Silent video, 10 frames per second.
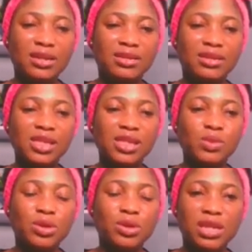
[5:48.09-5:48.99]
And this is where
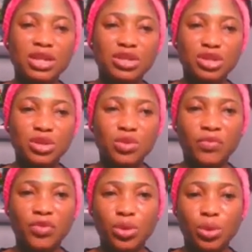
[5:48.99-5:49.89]
you can actually
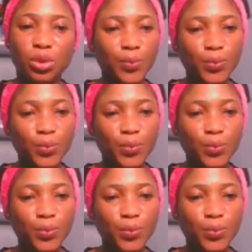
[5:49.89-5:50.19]
configure